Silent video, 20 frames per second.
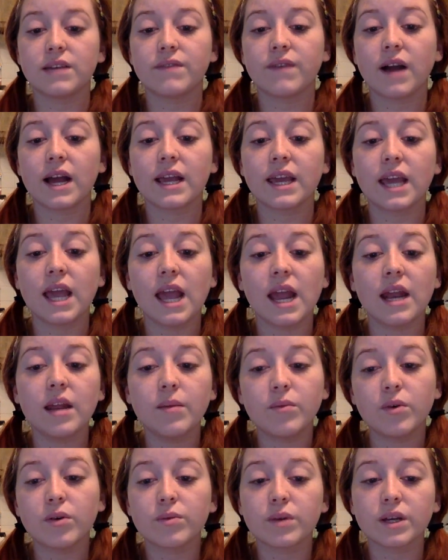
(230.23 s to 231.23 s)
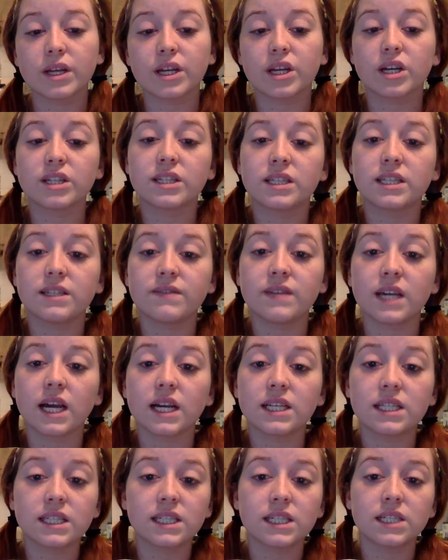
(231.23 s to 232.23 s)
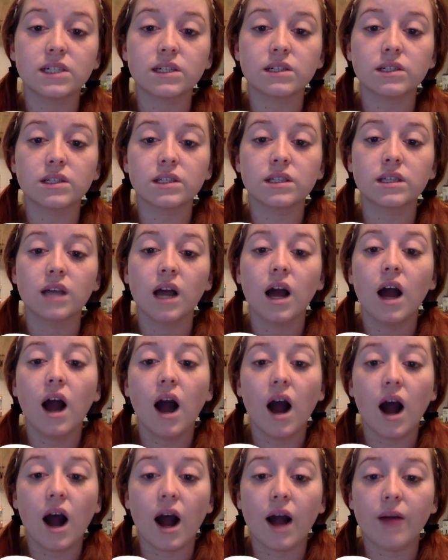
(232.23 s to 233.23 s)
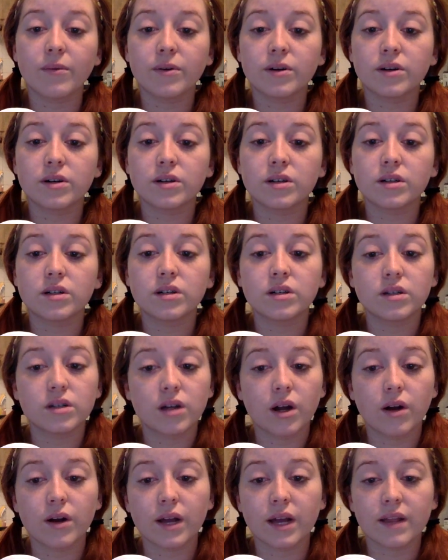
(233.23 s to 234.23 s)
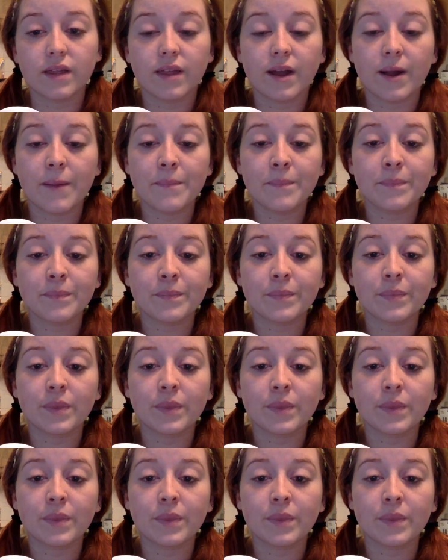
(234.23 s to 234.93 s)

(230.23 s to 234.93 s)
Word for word: If I get any more really good CVS deals, I will go get them